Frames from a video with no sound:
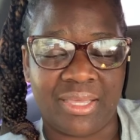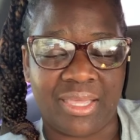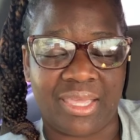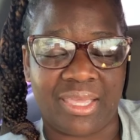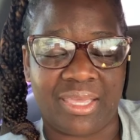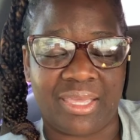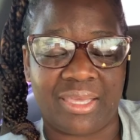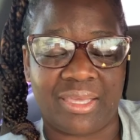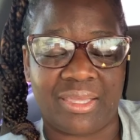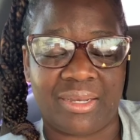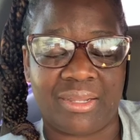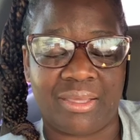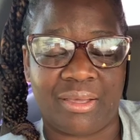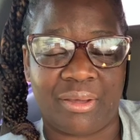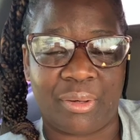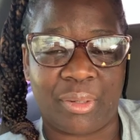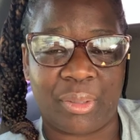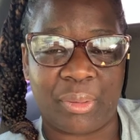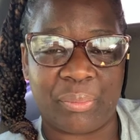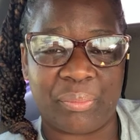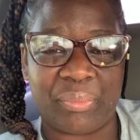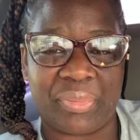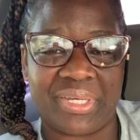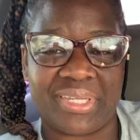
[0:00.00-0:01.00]
and
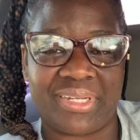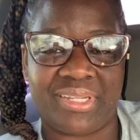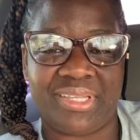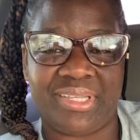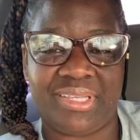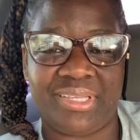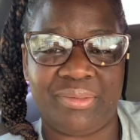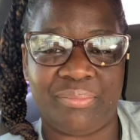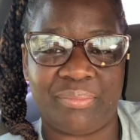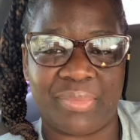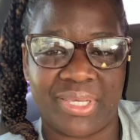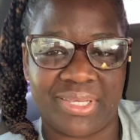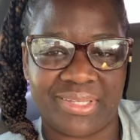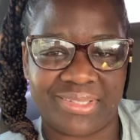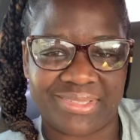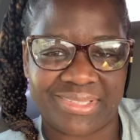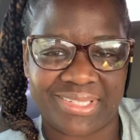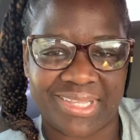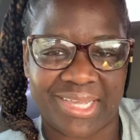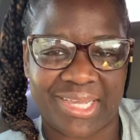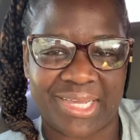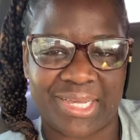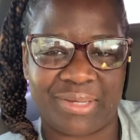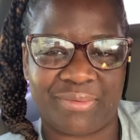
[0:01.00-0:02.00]
but he makes
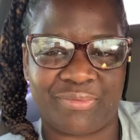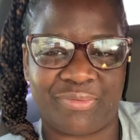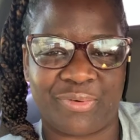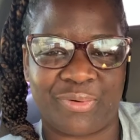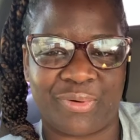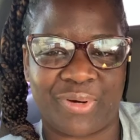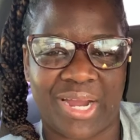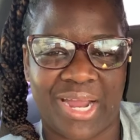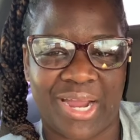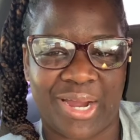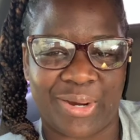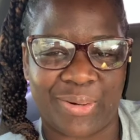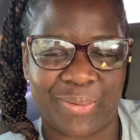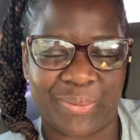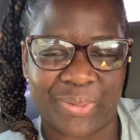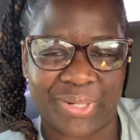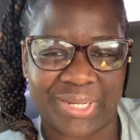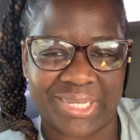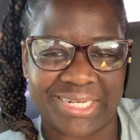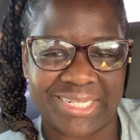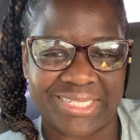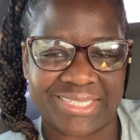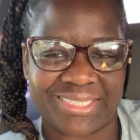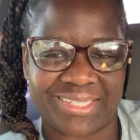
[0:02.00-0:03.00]
time for our
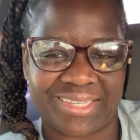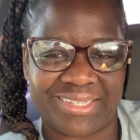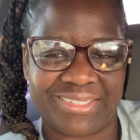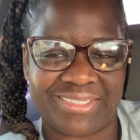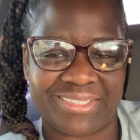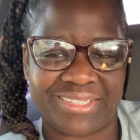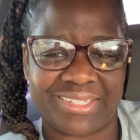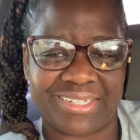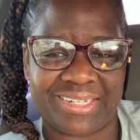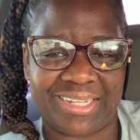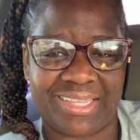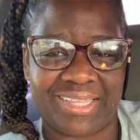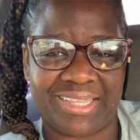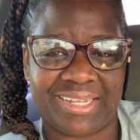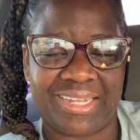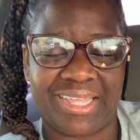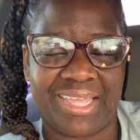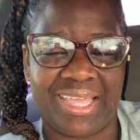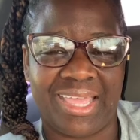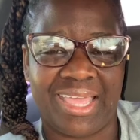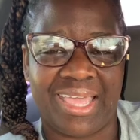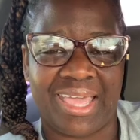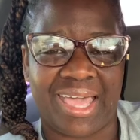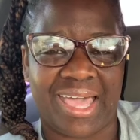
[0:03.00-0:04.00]
organization. And
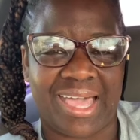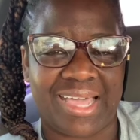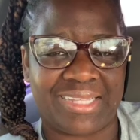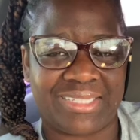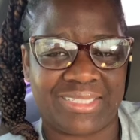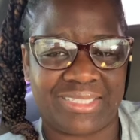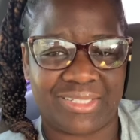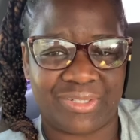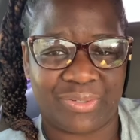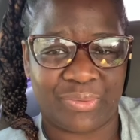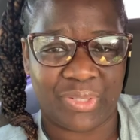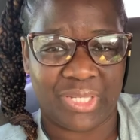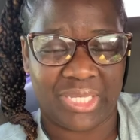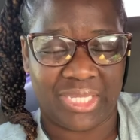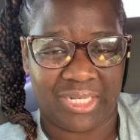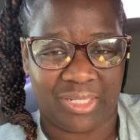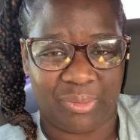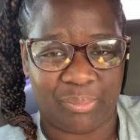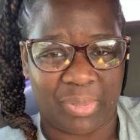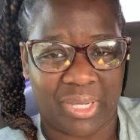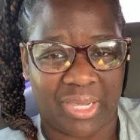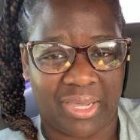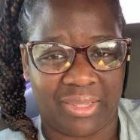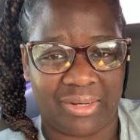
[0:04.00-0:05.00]
I tell
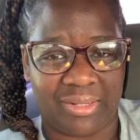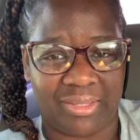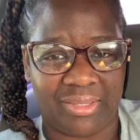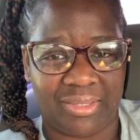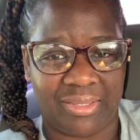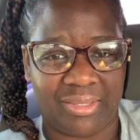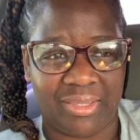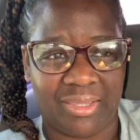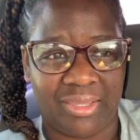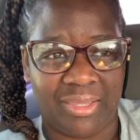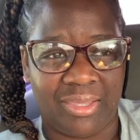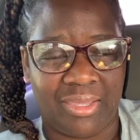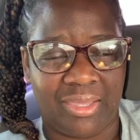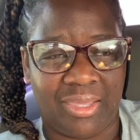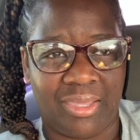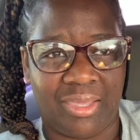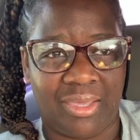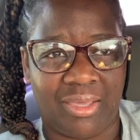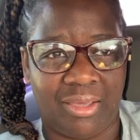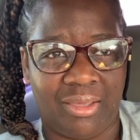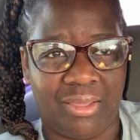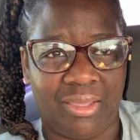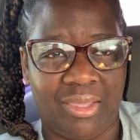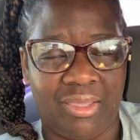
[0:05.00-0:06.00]
anybody,
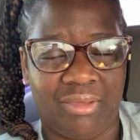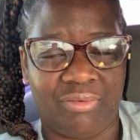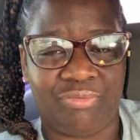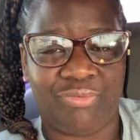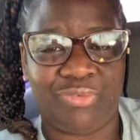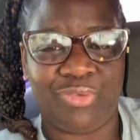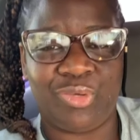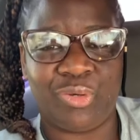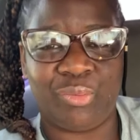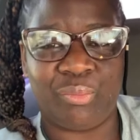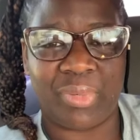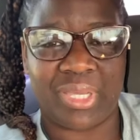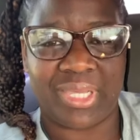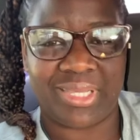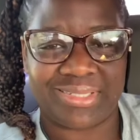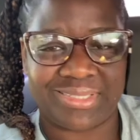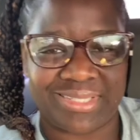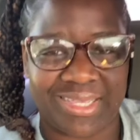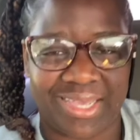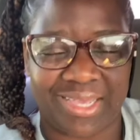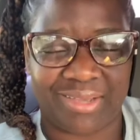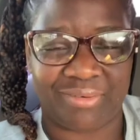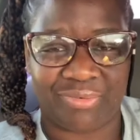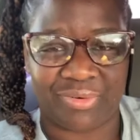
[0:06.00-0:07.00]
if you make
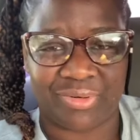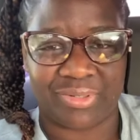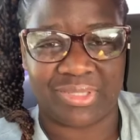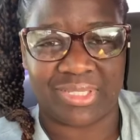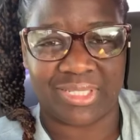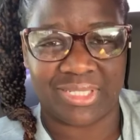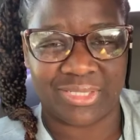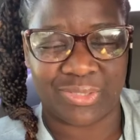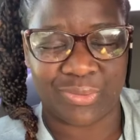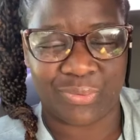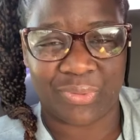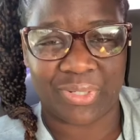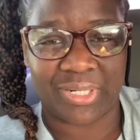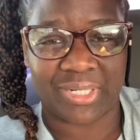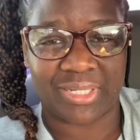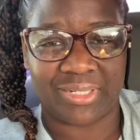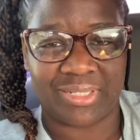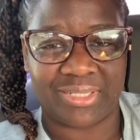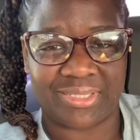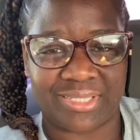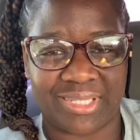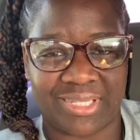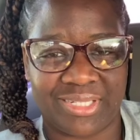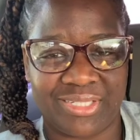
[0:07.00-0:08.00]
time for this
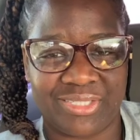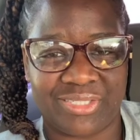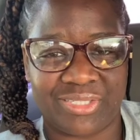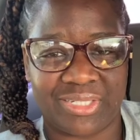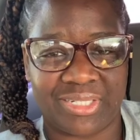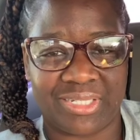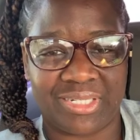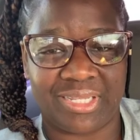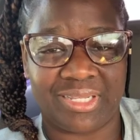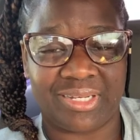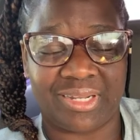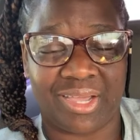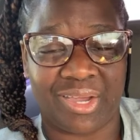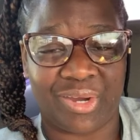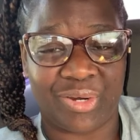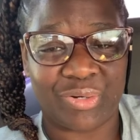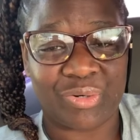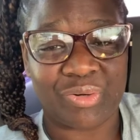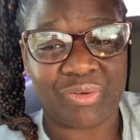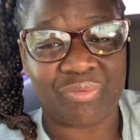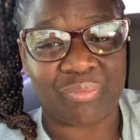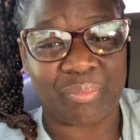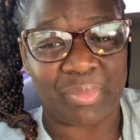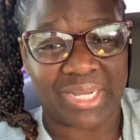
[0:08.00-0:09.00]
organization in
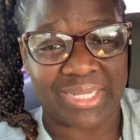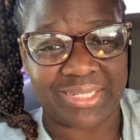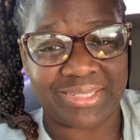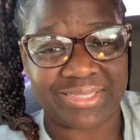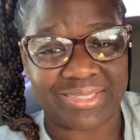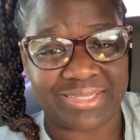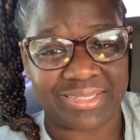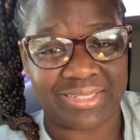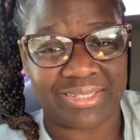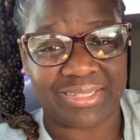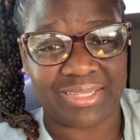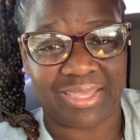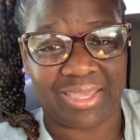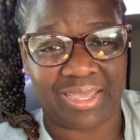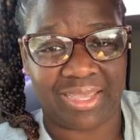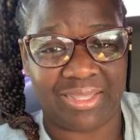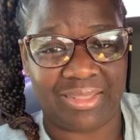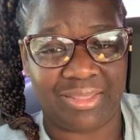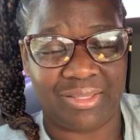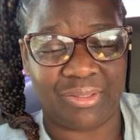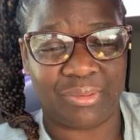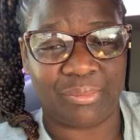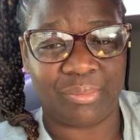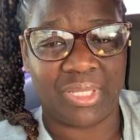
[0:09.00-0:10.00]
honor of my son
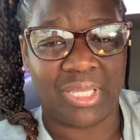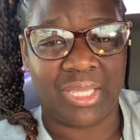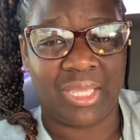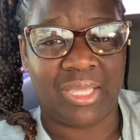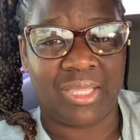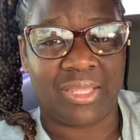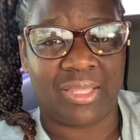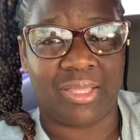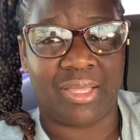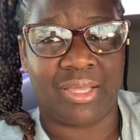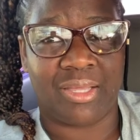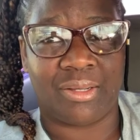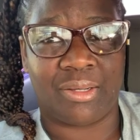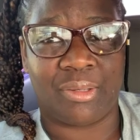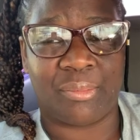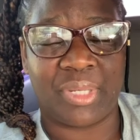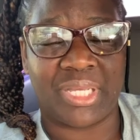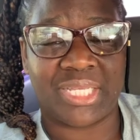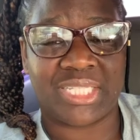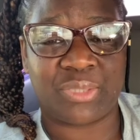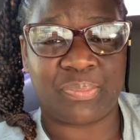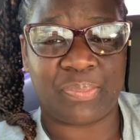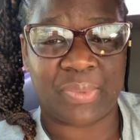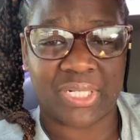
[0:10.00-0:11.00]
Caleb,
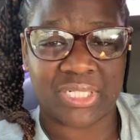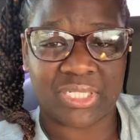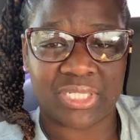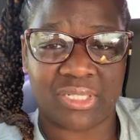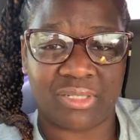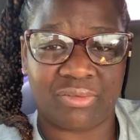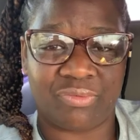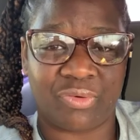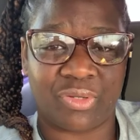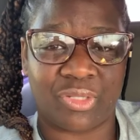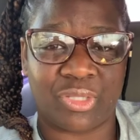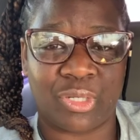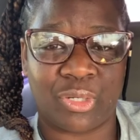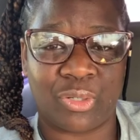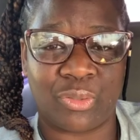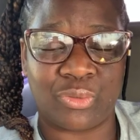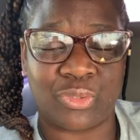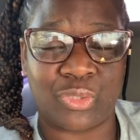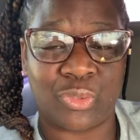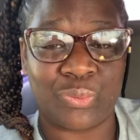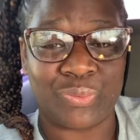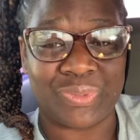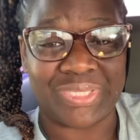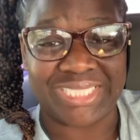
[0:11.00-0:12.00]
especially for
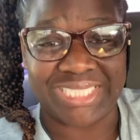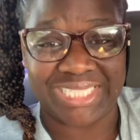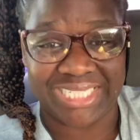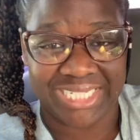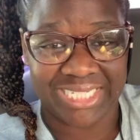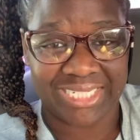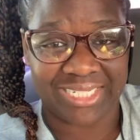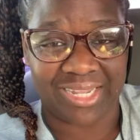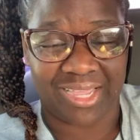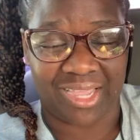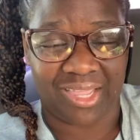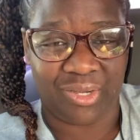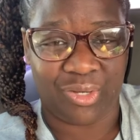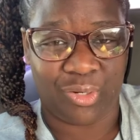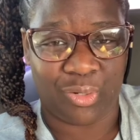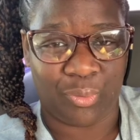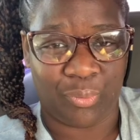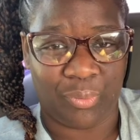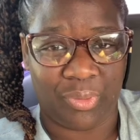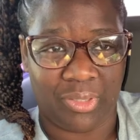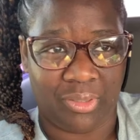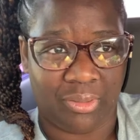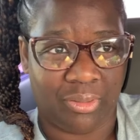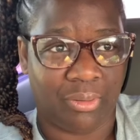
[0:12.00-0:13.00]
those who did not
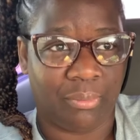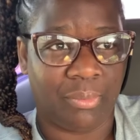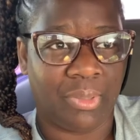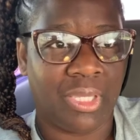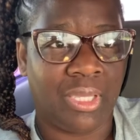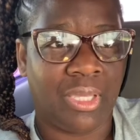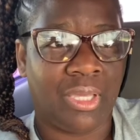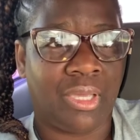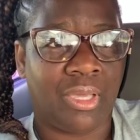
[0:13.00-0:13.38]
know him,